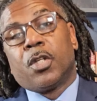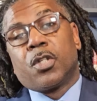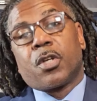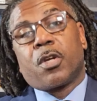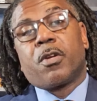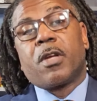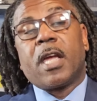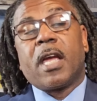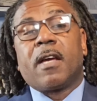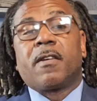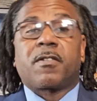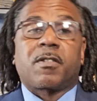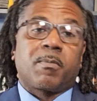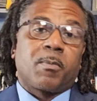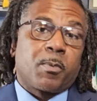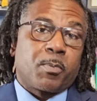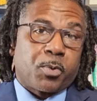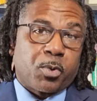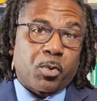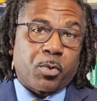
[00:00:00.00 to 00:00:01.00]
So you have
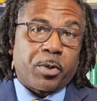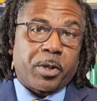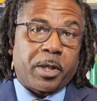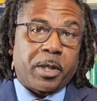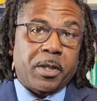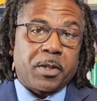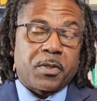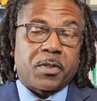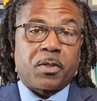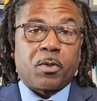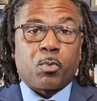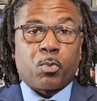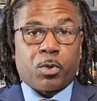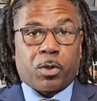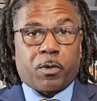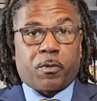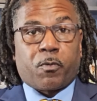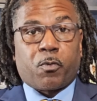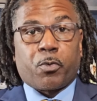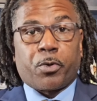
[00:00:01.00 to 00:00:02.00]
some employees that
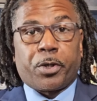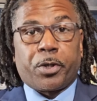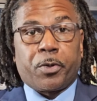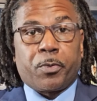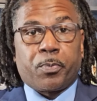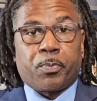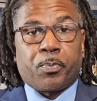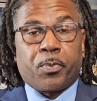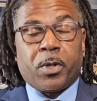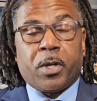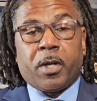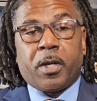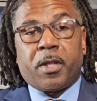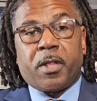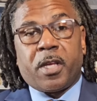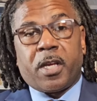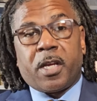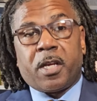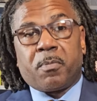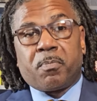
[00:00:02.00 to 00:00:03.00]
work for you
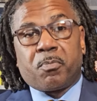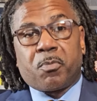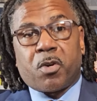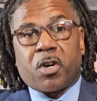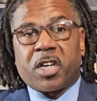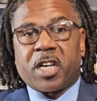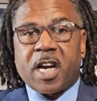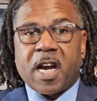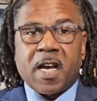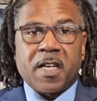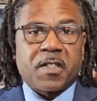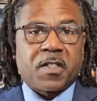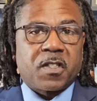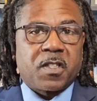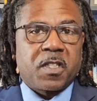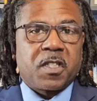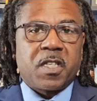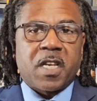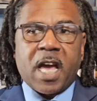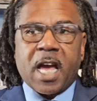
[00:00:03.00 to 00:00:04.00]
that are
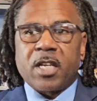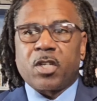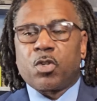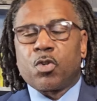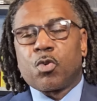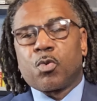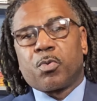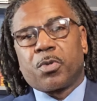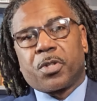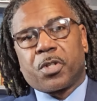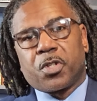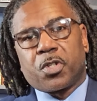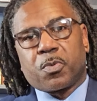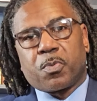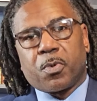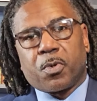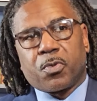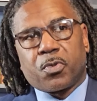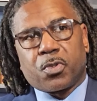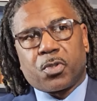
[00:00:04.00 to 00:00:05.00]
constantly not doing what they're
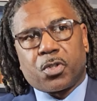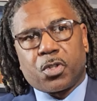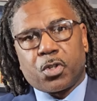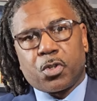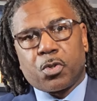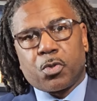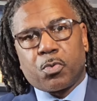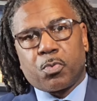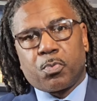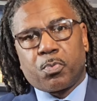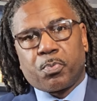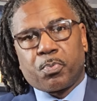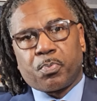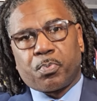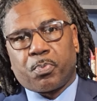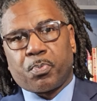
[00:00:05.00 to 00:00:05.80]
supposed to do,